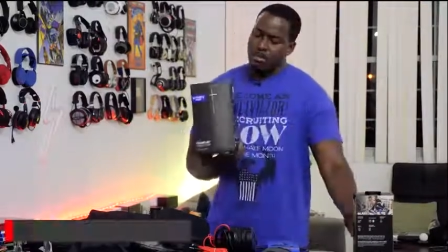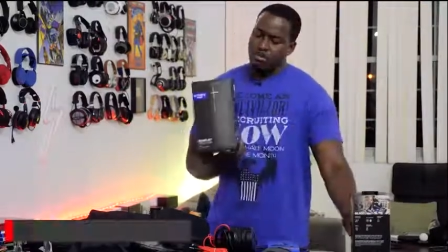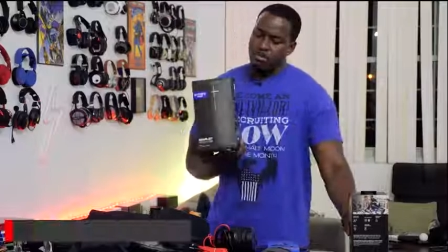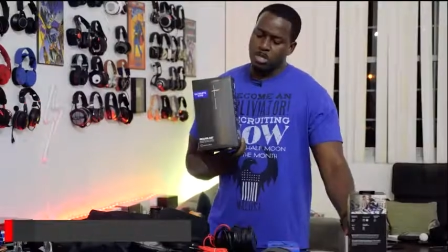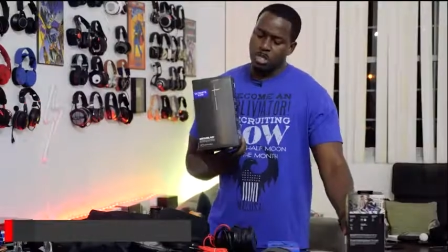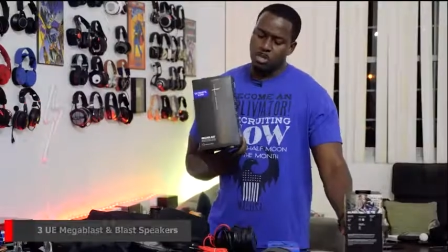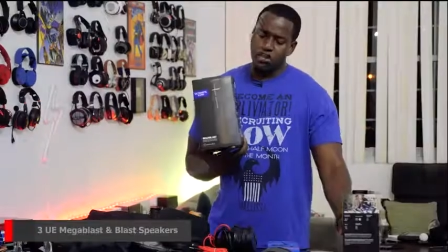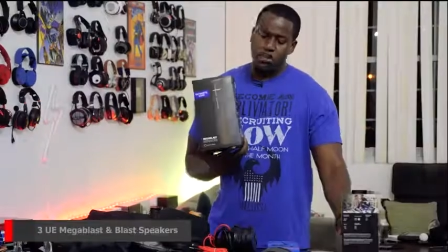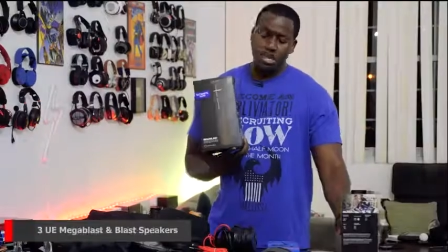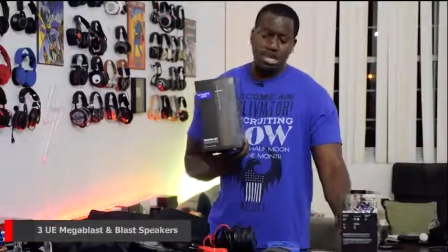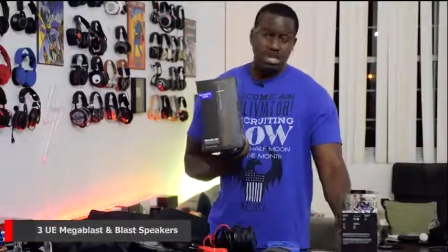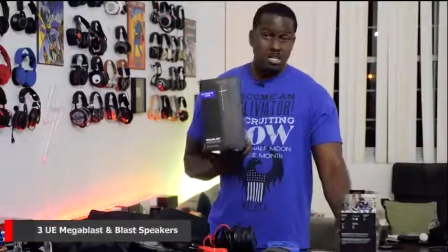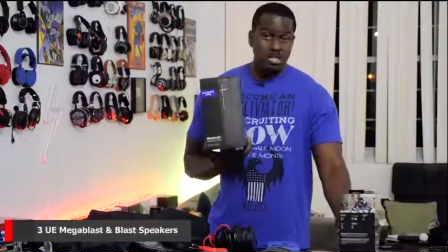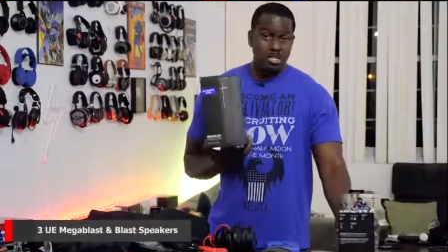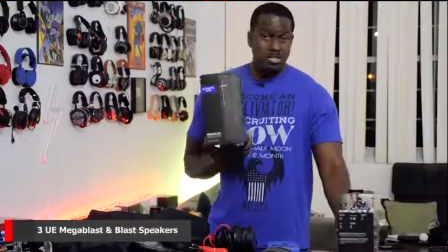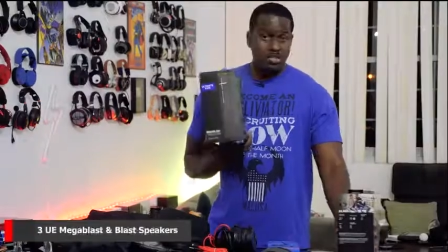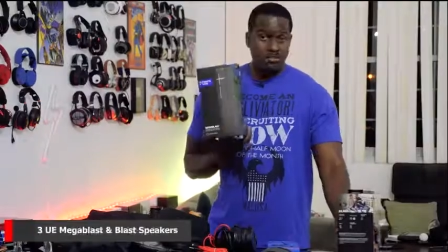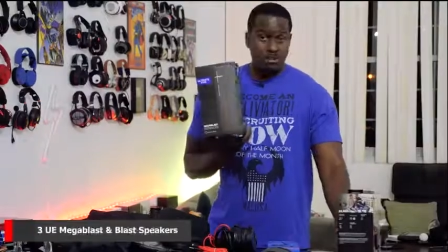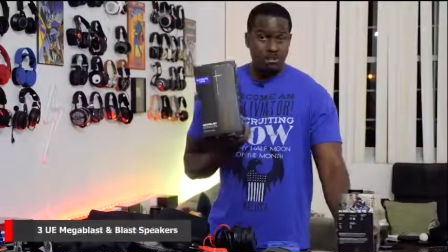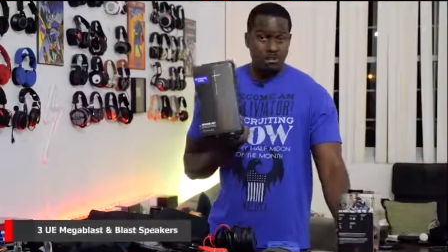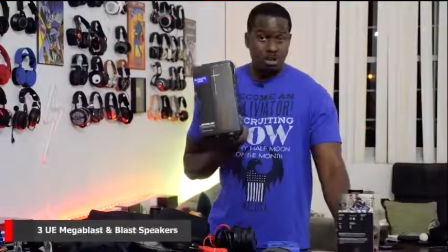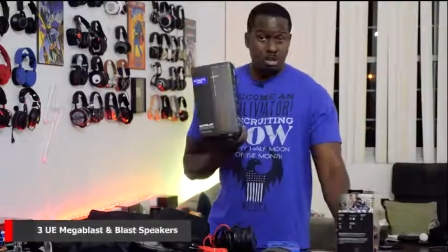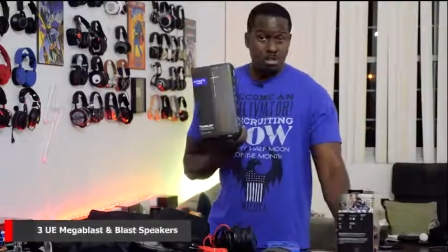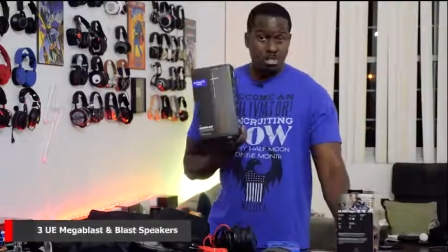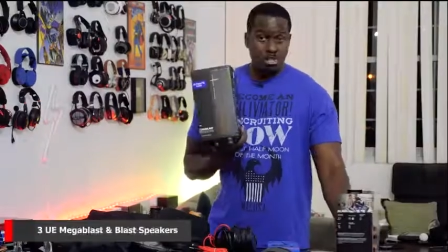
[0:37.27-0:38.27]
speakers
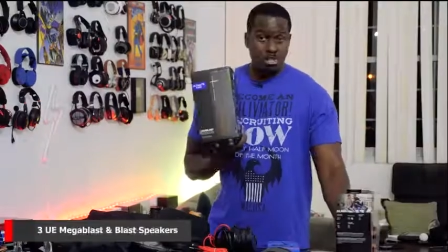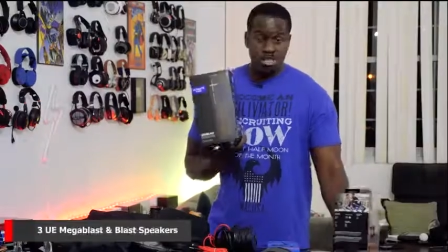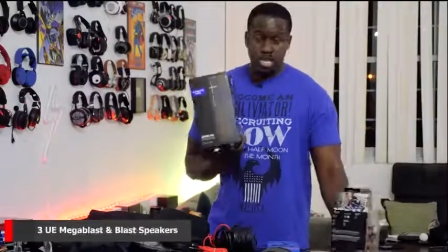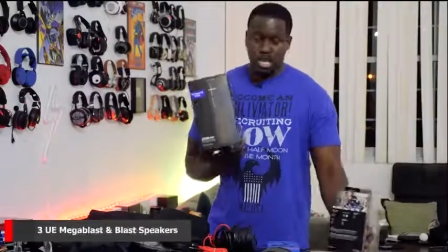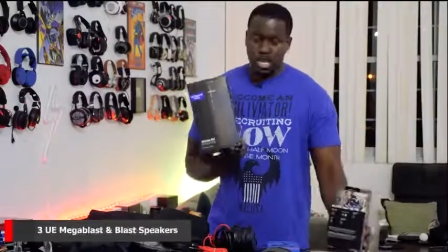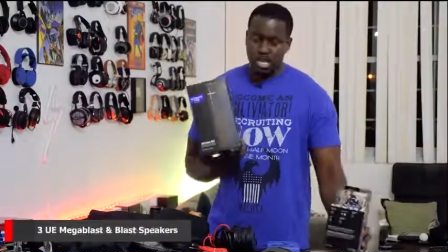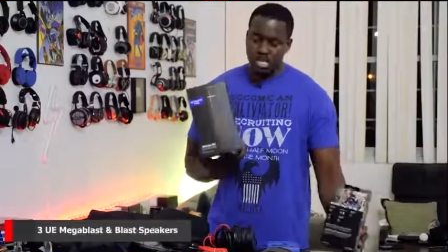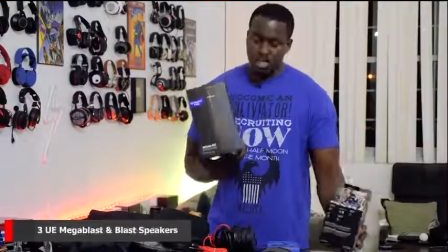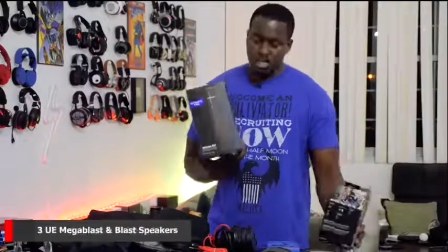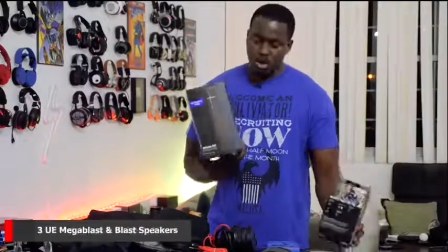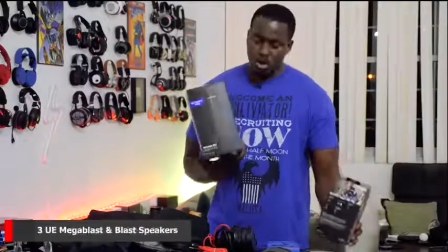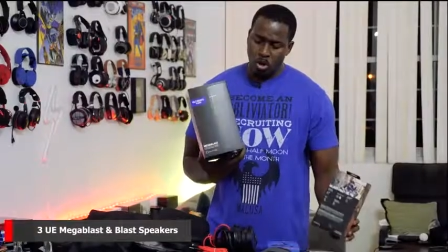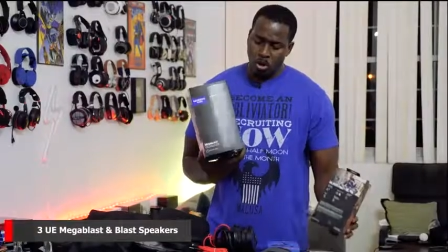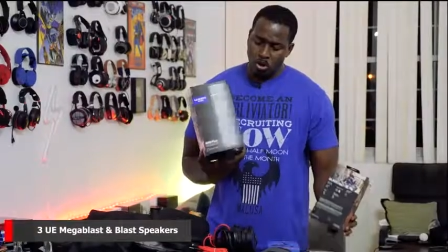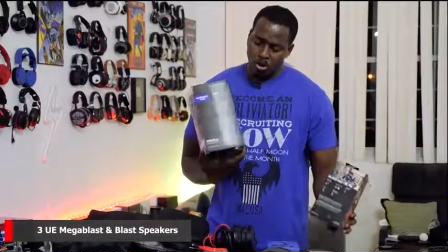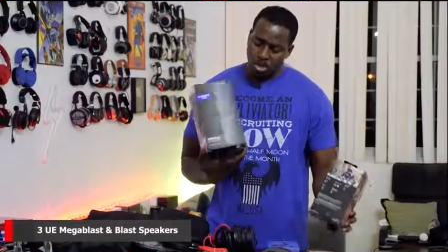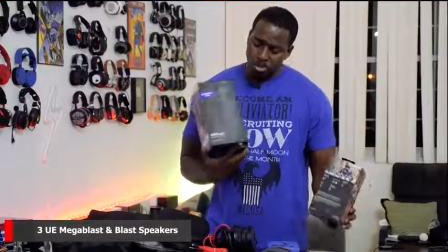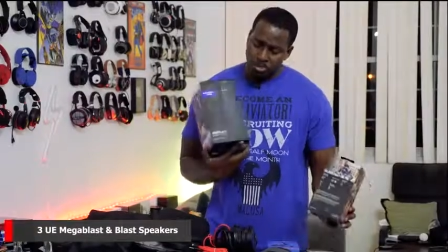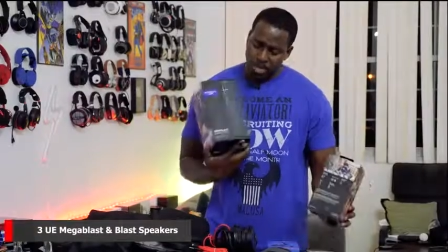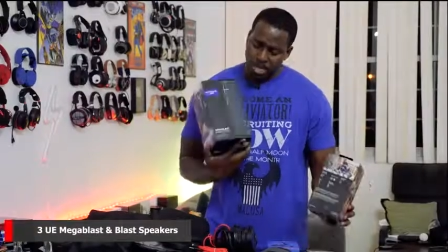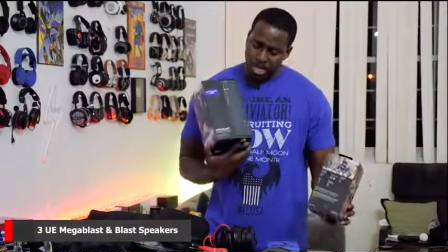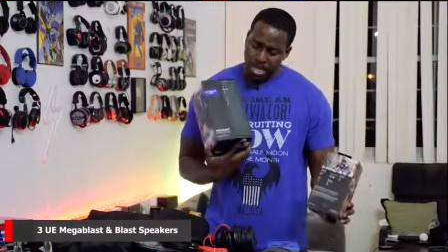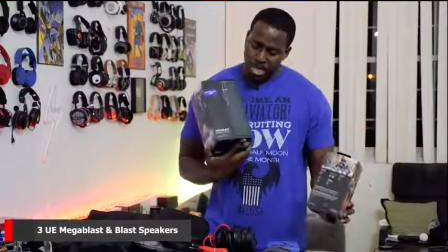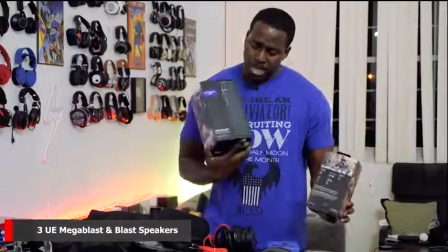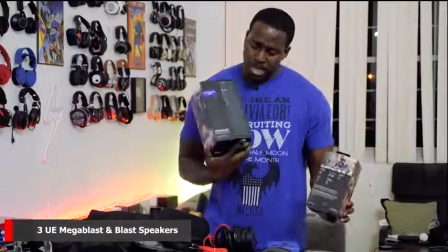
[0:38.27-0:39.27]
from Logitech, the
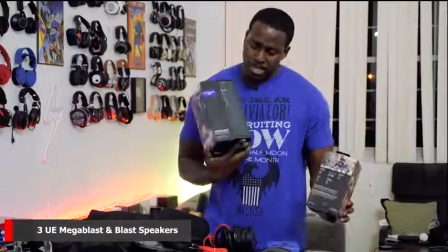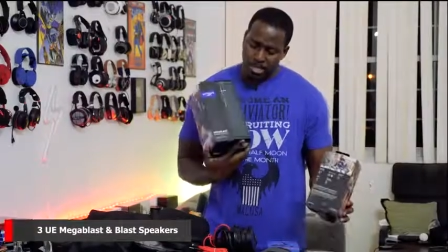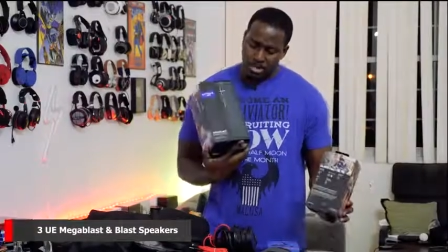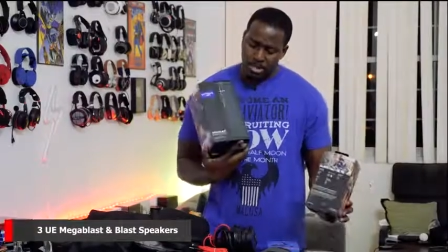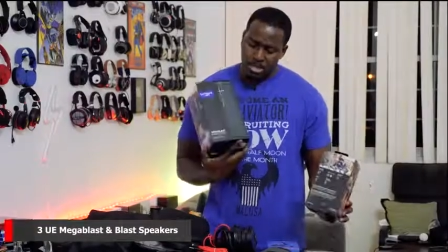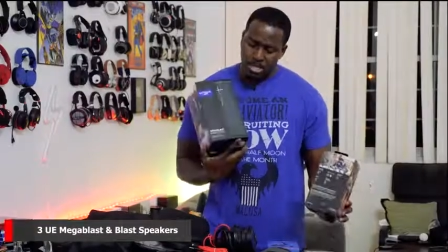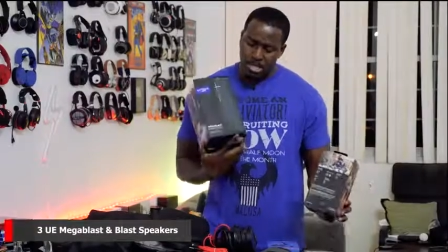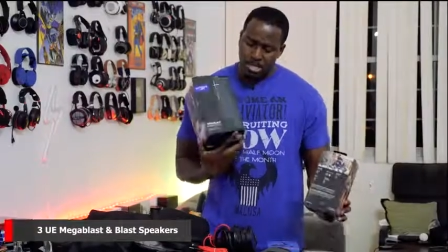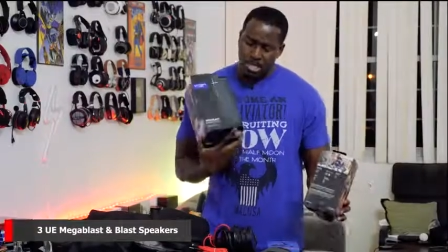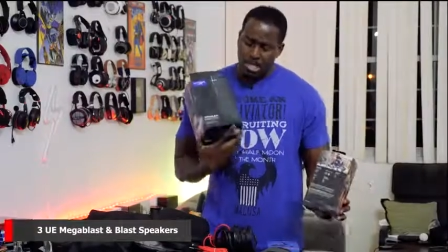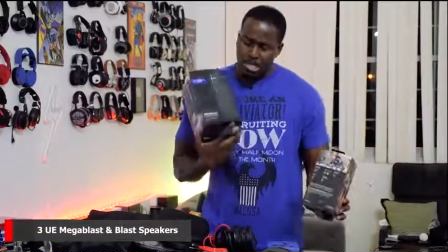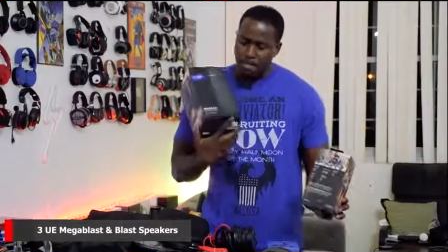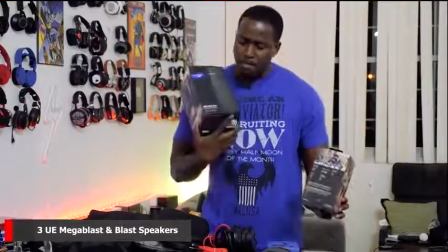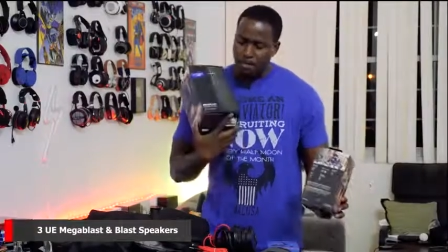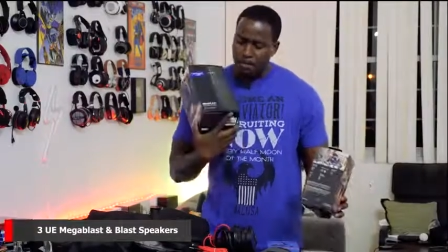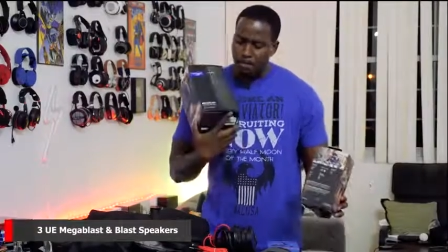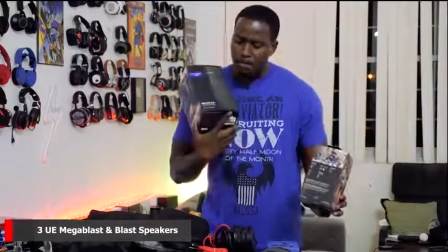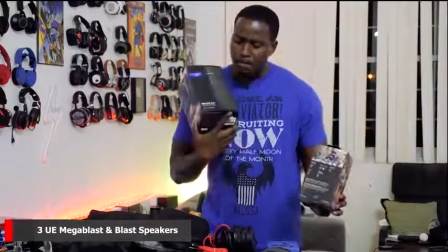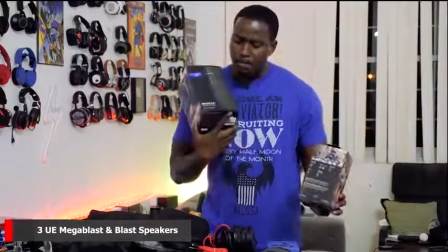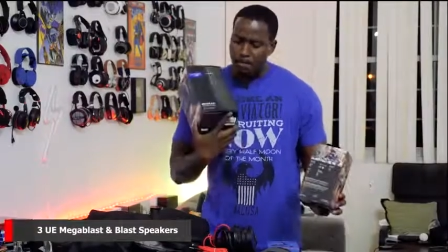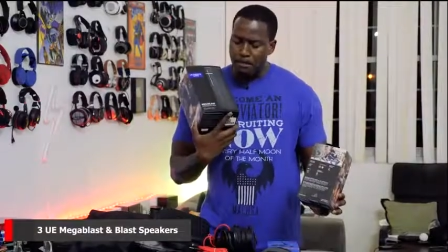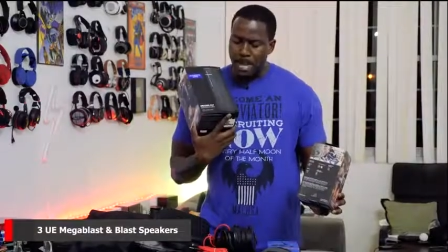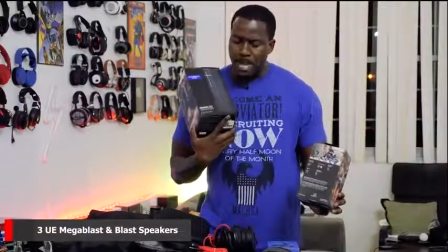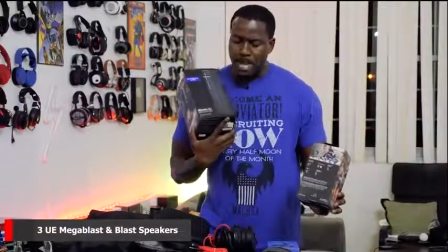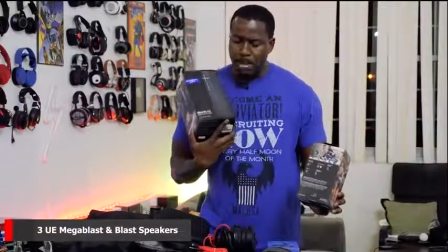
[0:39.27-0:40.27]
Ultimate Ears, the
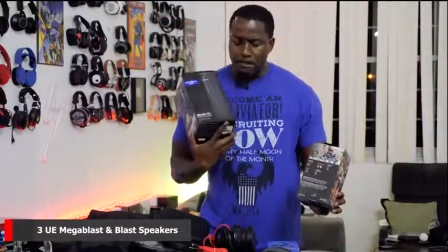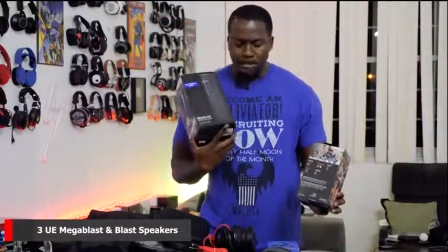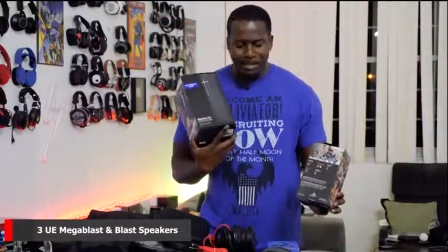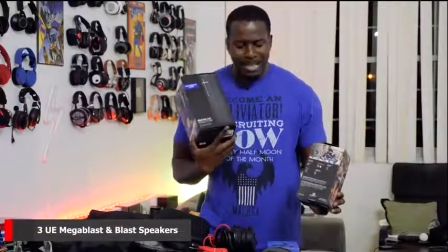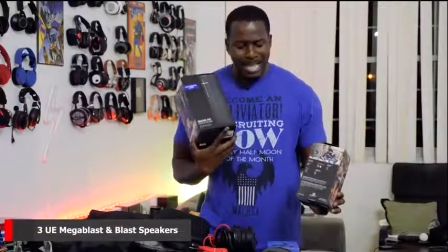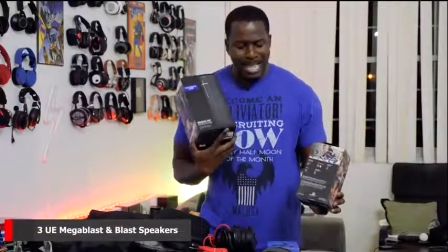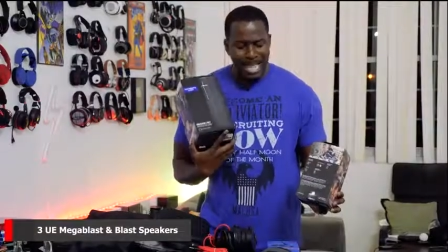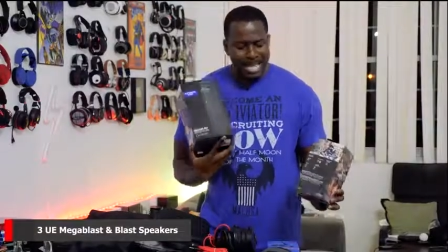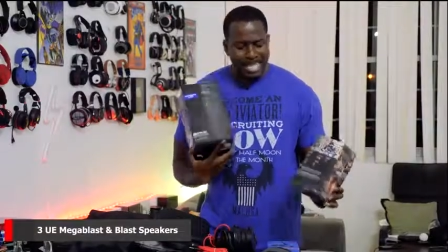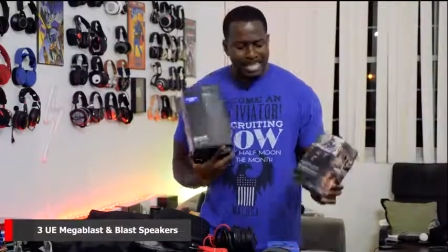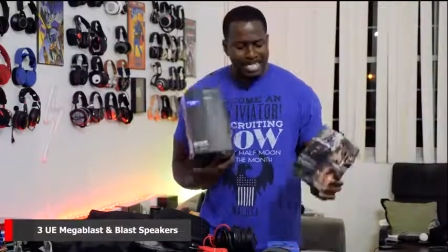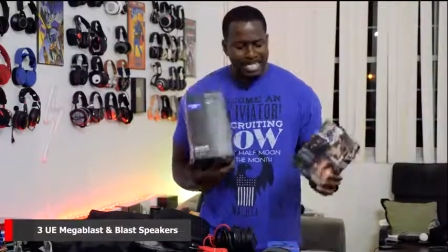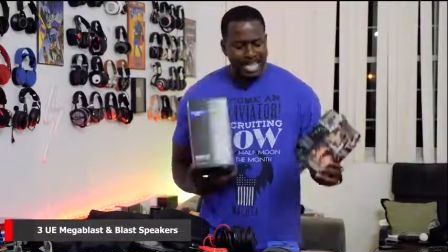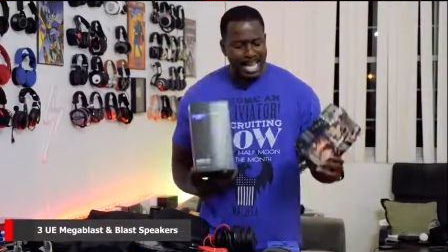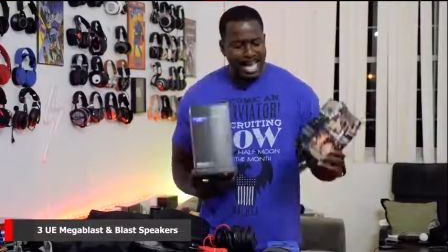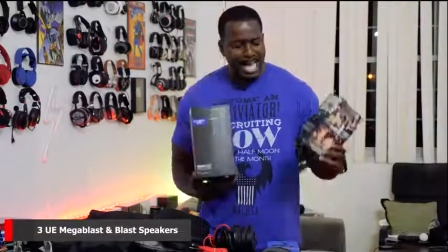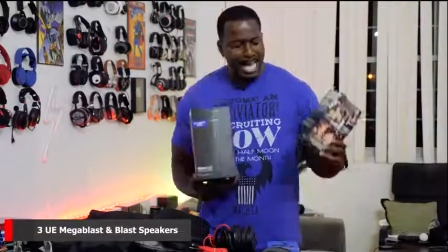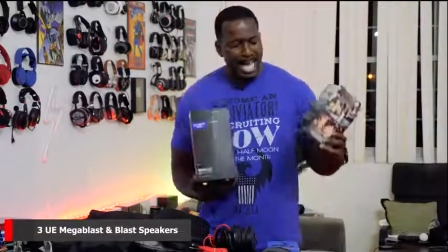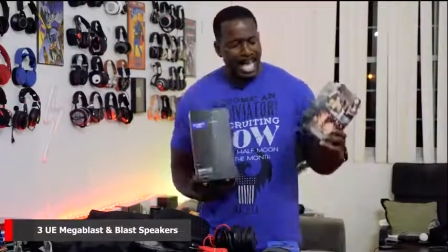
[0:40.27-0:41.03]
Mega Blast,